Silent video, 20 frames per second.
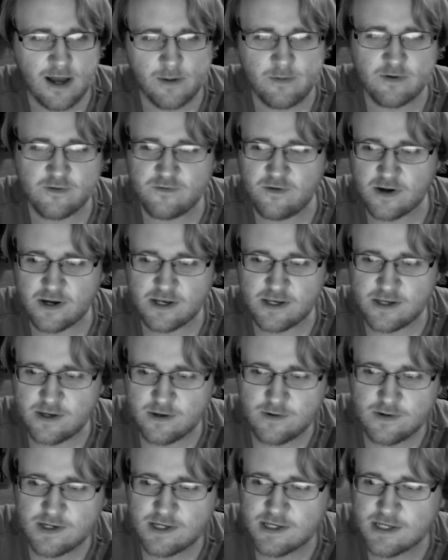I'm a fucking
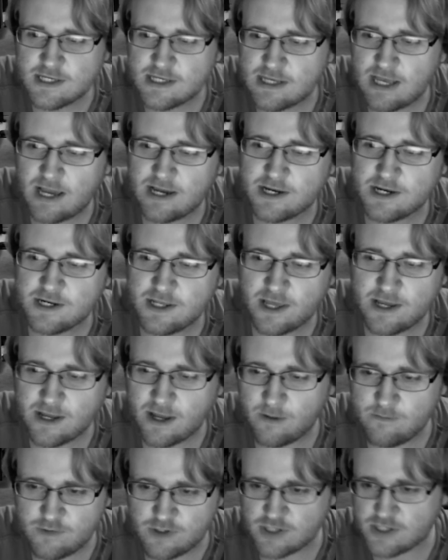useless sack of,
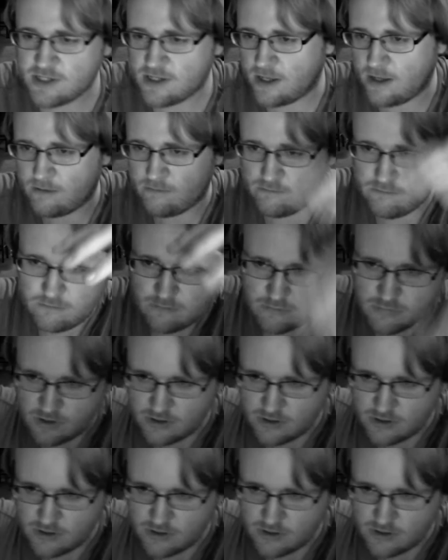like, I'm just like